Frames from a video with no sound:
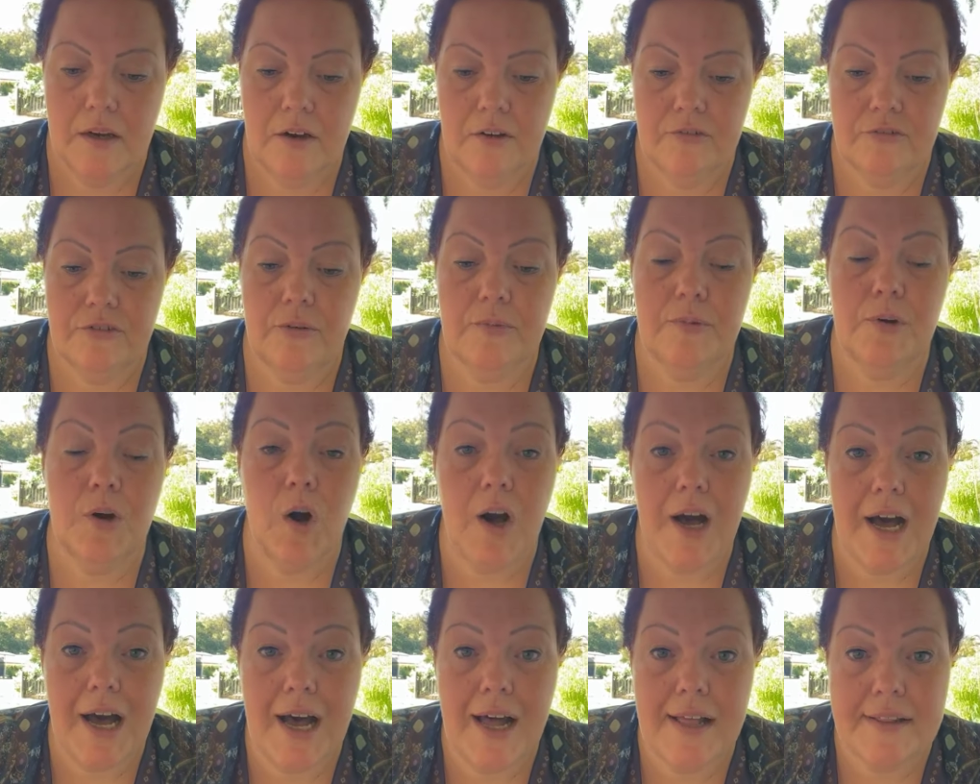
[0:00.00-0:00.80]
from your
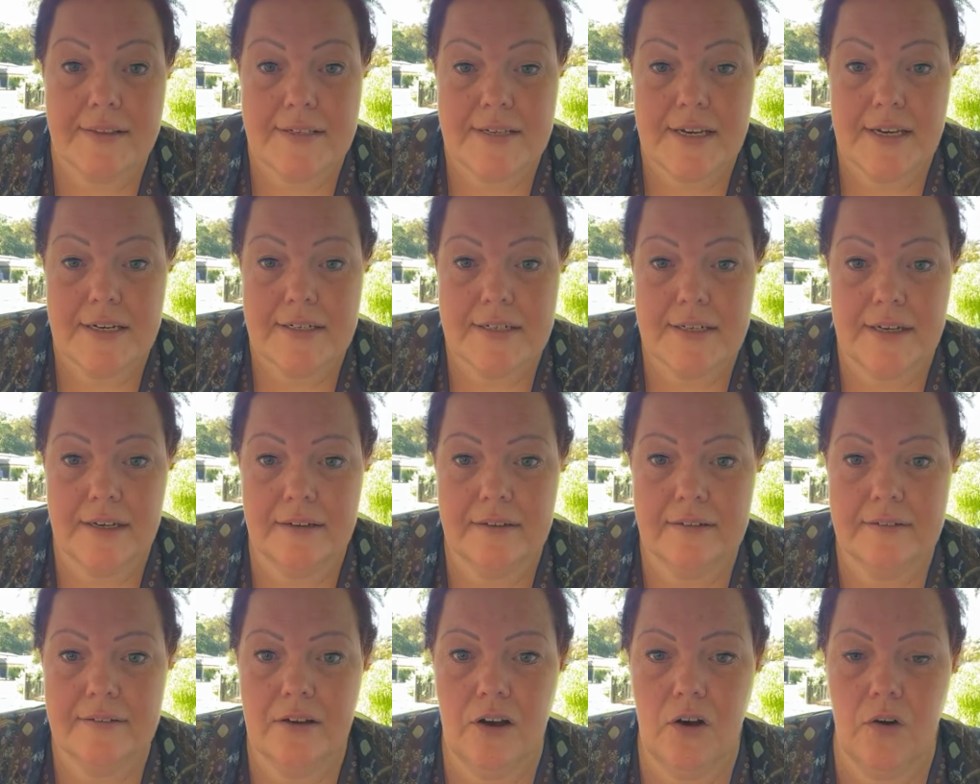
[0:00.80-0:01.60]
heart center.
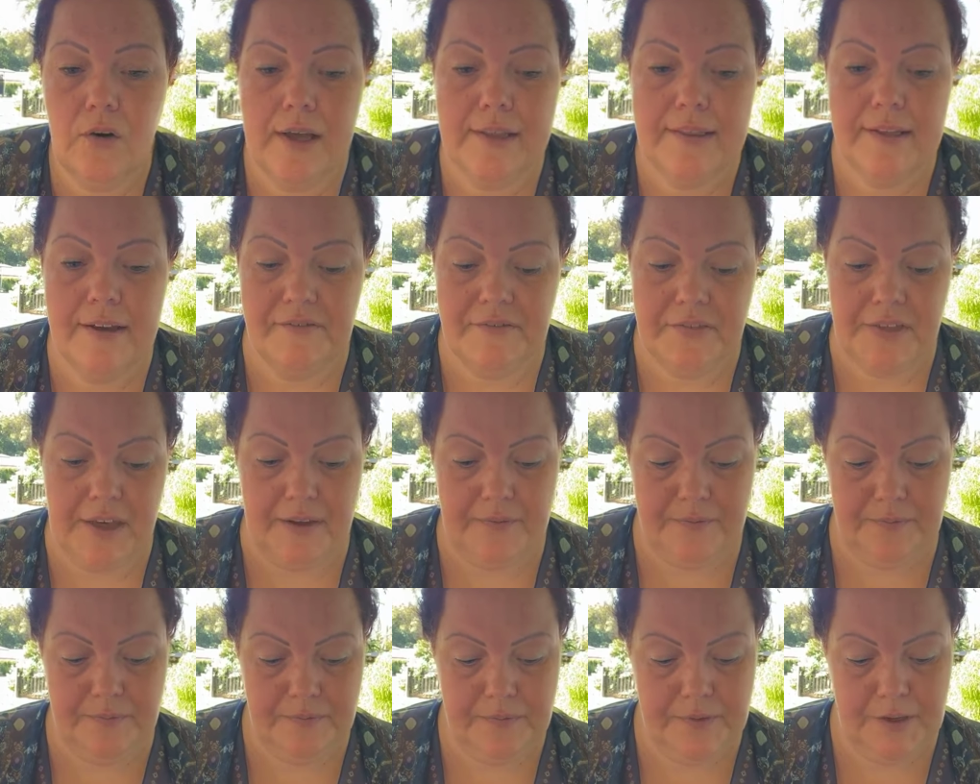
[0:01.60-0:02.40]
Oh, I love that.
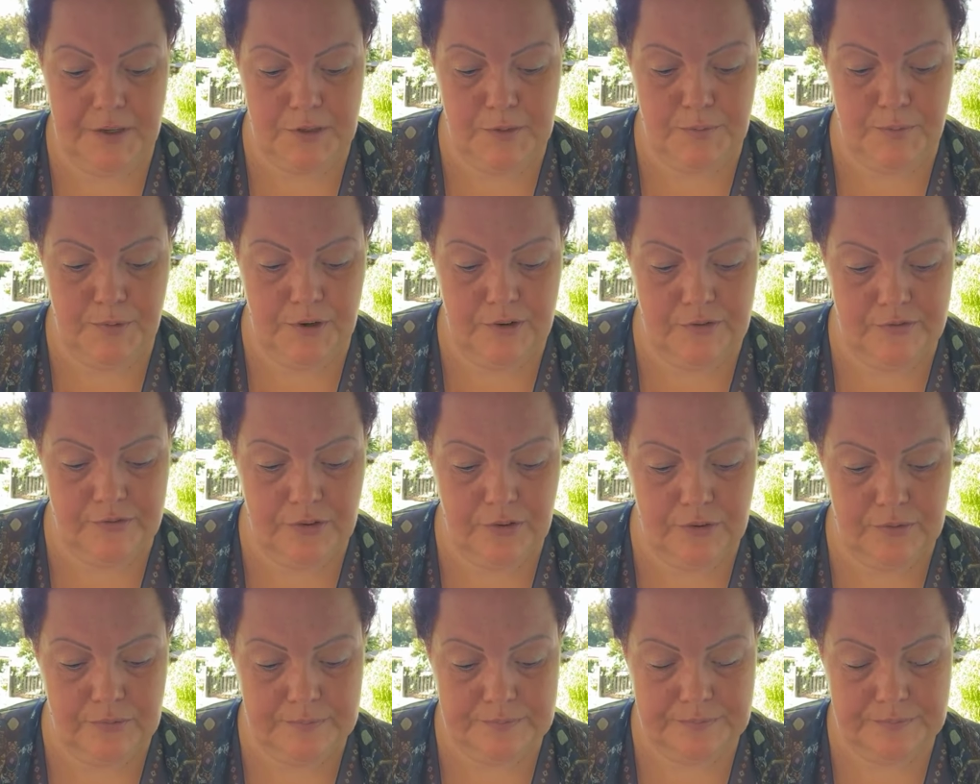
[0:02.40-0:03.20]
That's beautiful.